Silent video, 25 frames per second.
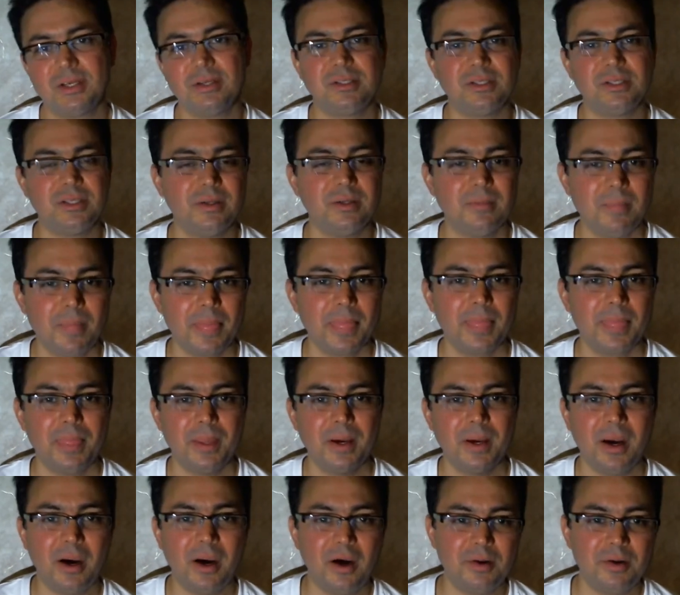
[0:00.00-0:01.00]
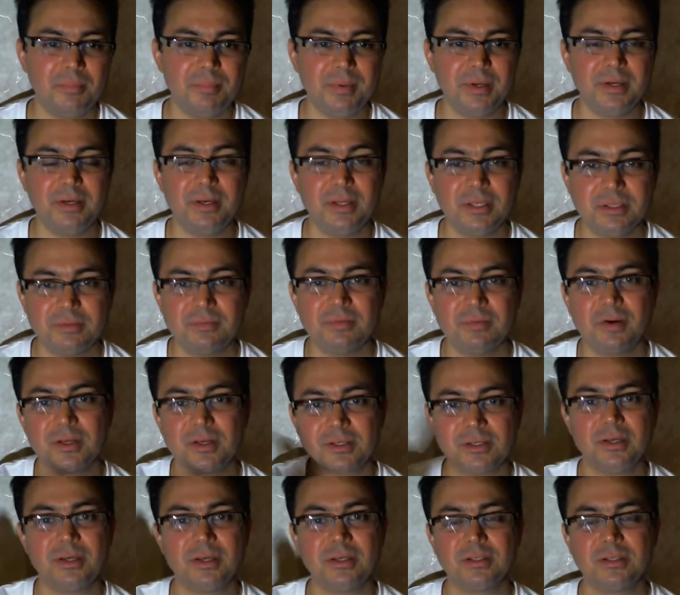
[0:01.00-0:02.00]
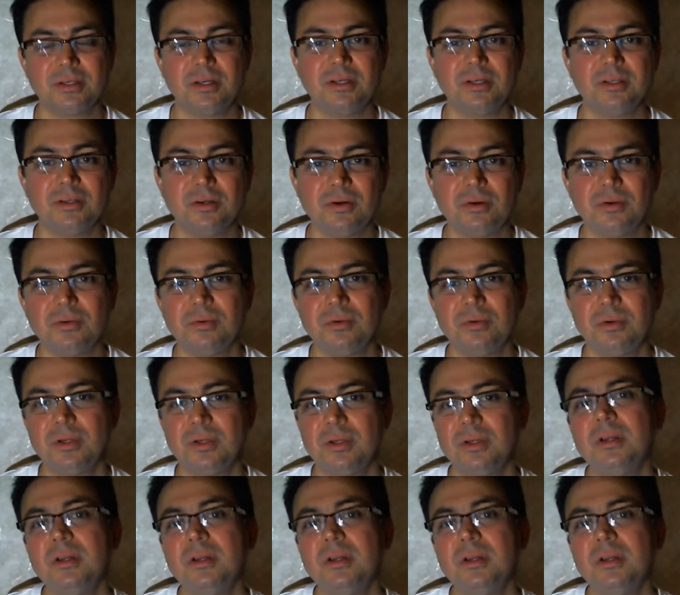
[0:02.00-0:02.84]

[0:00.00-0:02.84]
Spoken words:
You see, the heartbeat is functioning on its own.